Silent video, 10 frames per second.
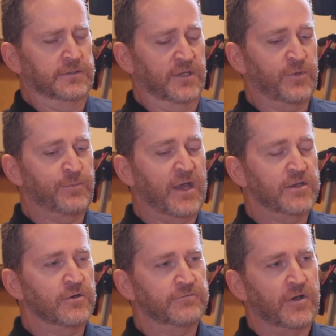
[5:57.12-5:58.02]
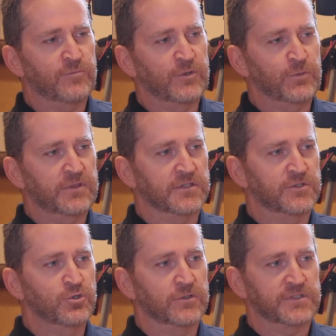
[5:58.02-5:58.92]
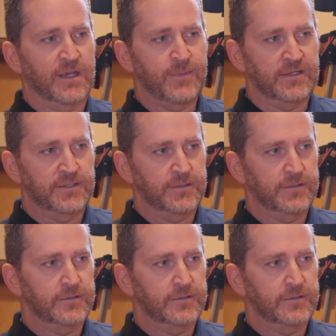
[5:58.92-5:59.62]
Tell me about your involvement with the Sooner Summit.